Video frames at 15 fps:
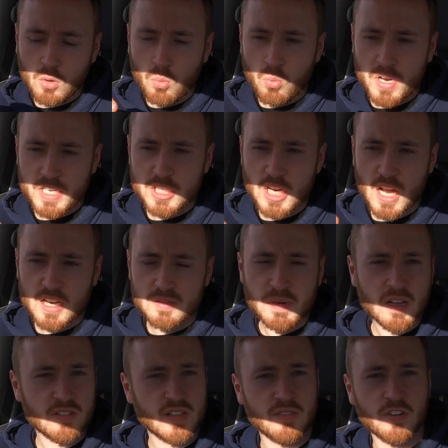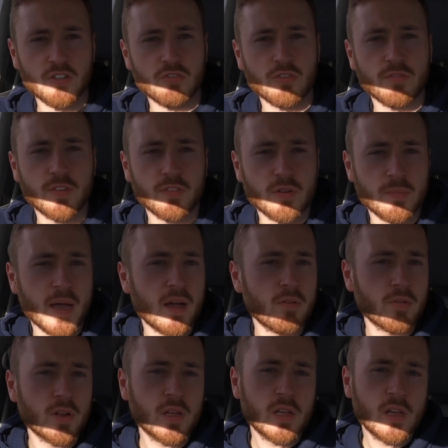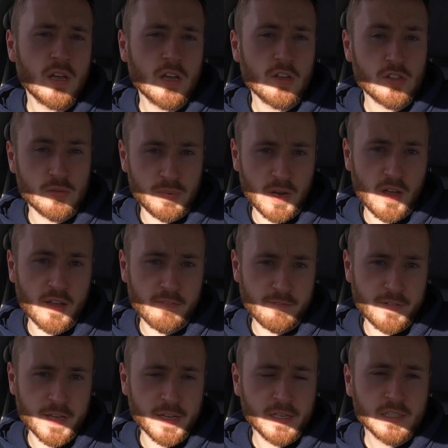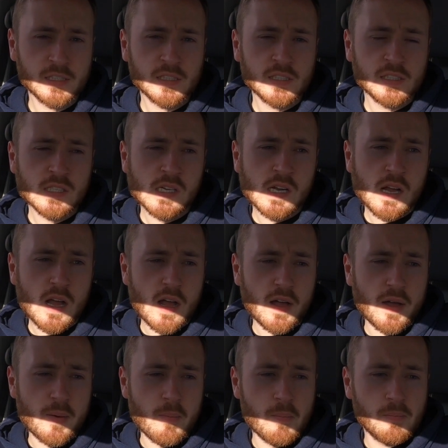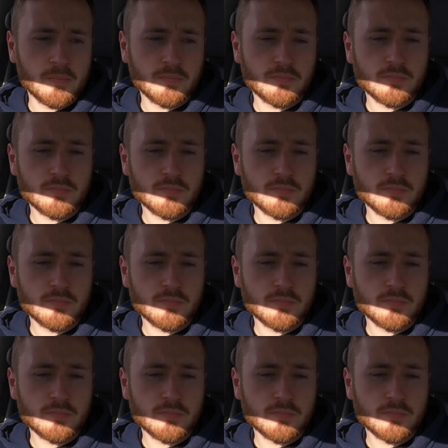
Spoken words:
we charge about £750 supply and fit. And